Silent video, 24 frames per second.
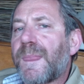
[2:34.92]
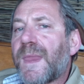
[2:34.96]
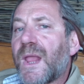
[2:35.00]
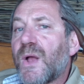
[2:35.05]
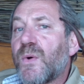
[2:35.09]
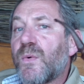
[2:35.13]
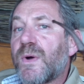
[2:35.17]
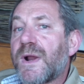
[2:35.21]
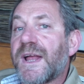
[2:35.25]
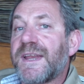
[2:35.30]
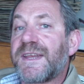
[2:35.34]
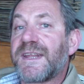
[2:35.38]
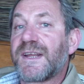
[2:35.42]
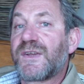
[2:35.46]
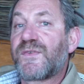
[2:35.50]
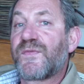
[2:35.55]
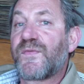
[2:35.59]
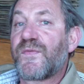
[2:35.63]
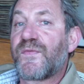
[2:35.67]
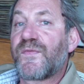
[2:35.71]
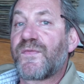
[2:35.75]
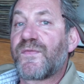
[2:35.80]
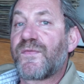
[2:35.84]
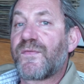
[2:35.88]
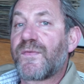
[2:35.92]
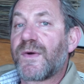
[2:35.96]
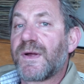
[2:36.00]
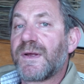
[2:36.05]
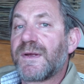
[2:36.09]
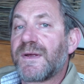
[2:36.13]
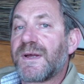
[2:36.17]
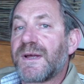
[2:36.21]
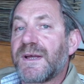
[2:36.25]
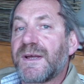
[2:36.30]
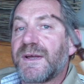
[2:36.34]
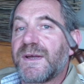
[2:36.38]
What I did
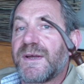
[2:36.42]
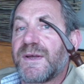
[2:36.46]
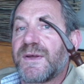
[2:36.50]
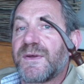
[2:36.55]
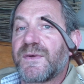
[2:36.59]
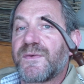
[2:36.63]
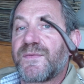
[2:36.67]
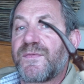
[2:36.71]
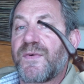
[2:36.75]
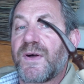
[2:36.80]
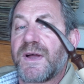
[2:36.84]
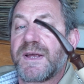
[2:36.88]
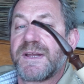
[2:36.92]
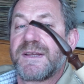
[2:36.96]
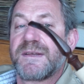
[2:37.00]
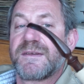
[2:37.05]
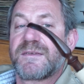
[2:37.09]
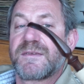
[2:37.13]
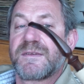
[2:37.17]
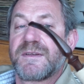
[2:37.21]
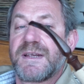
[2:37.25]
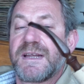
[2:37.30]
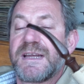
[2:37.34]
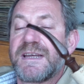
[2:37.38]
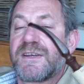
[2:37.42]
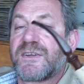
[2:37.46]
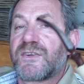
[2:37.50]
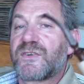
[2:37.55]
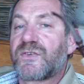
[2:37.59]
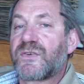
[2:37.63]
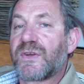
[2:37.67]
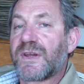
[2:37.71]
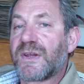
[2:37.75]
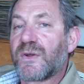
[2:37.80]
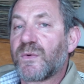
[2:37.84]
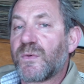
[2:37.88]
find
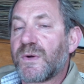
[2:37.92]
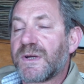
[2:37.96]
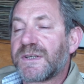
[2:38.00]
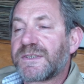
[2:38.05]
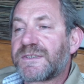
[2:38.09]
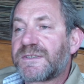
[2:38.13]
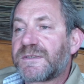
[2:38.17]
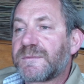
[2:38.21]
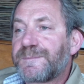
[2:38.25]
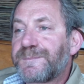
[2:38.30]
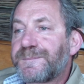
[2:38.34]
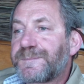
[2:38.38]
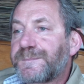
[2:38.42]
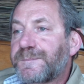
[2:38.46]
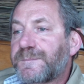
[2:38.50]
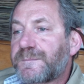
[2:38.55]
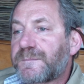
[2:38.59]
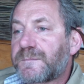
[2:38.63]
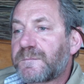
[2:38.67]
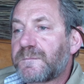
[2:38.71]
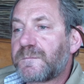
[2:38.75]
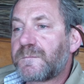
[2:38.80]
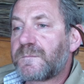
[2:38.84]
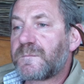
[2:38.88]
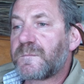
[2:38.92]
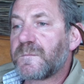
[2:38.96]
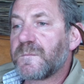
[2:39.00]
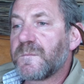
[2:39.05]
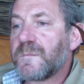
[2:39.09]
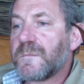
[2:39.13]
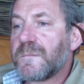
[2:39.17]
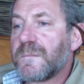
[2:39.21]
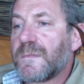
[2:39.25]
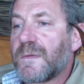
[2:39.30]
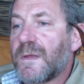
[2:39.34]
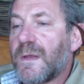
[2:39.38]
interesting was,
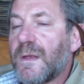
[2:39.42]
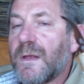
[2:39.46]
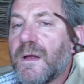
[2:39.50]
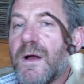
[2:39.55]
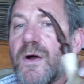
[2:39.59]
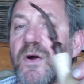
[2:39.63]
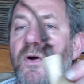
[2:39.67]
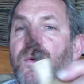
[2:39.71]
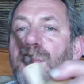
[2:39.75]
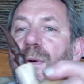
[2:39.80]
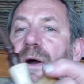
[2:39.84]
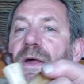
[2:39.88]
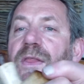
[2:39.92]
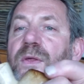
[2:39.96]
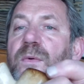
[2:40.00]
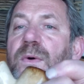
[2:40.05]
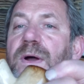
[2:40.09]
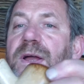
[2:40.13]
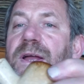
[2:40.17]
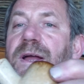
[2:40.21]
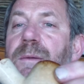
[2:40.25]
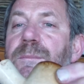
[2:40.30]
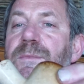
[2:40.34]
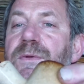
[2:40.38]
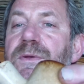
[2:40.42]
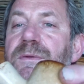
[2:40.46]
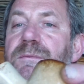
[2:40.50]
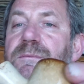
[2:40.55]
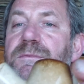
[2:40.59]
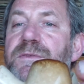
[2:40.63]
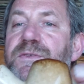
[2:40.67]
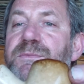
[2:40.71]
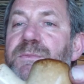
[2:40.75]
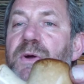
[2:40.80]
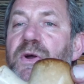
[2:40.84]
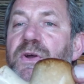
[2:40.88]
oh, by the way, I'm
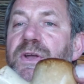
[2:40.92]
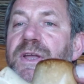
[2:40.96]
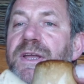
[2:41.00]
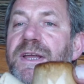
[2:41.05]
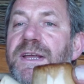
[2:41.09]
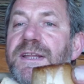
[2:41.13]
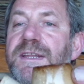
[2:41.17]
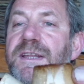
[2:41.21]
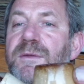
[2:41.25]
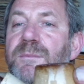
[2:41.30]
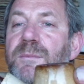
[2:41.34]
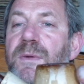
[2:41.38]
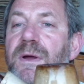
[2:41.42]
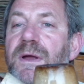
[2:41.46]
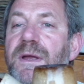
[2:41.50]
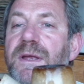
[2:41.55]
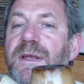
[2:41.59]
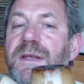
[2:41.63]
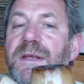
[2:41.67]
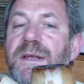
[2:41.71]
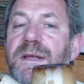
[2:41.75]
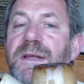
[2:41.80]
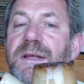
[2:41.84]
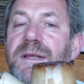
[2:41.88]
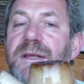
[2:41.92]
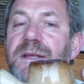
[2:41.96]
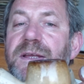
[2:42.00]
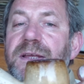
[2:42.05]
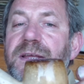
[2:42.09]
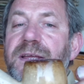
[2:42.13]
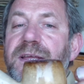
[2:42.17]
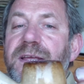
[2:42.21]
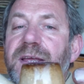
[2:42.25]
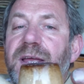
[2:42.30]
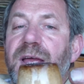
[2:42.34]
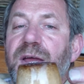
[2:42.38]
smoking it in my
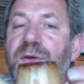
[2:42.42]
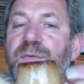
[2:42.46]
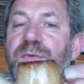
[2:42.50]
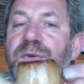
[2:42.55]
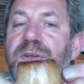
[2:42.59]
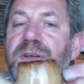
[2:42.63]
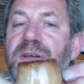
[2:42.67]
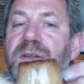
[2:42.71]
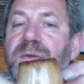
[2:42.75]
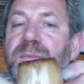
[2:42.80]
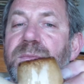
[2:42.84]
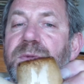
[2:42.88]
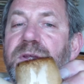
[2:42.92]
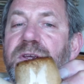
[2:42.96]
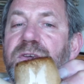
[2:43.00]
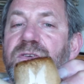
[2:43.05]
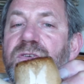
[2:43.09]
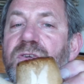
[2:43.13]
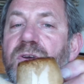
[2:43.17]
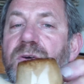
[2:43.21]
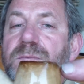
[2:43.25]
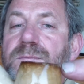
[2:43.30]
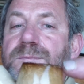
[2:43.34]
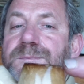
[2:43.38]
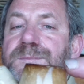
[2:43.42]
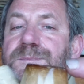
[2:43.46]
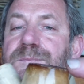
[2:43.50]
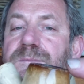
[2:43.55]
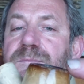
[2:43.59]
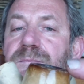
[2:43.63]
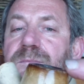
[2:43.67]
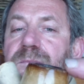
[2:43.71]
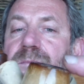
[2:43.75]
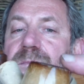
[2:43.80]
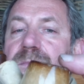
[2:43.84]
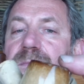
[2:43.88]
African meerschaum,
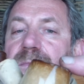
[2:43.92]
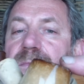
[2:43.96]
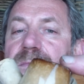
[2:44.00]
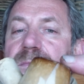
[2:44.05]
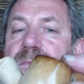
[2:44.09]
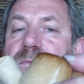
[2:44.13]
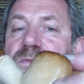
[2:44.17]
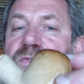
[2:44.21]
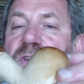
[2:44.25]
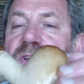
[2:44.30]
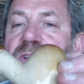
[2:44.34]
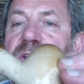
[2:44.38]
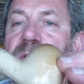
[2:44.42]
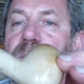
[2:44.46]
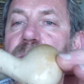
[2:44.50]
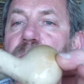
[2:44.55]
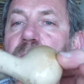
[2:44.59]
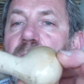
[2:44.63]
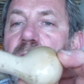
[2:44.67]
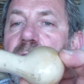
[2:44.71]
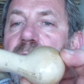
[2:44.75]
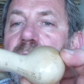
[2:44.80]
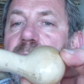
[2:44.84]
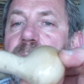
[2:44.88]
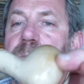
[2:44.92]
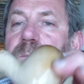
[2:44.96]
genuine block.